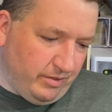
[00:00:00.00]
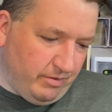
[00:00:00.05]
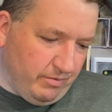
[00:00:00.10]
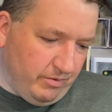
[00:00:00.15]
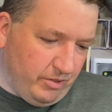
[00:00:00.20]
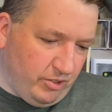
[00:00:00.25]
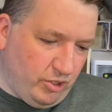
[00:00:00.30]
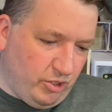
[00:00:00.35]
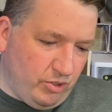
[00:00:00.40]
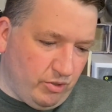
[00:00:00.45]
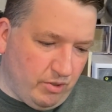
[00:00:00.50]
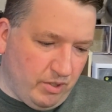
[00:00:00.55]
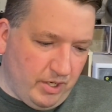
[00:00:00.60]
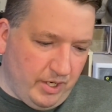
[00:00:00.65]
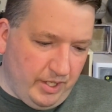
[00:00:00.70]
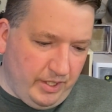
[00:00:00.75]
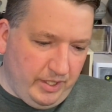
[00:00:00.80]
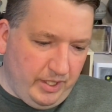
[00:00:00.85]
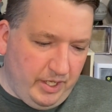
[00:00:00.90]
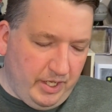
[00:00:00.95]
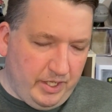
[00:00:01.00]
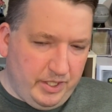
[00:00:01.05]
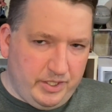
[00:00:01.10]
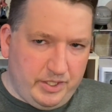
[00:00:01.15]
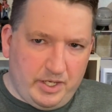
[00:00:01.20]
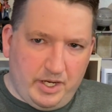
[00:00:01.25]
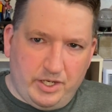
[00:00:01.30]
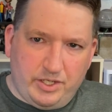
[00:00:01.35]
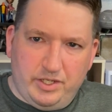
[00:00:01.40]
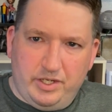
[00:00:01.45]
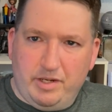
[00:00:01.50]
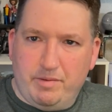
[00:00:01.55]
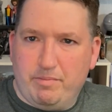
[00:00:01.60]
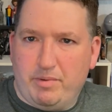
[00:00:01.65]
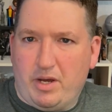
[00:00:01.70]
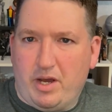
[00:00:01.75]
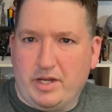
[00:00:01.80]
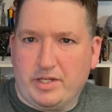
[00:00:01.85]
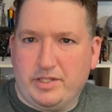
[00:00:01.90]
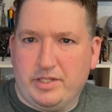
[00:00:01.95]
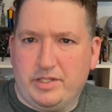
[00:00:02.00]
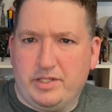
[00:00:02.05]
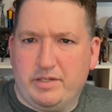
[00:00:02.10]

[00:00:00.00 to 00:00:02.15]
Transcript: stored in these, actually in boxes.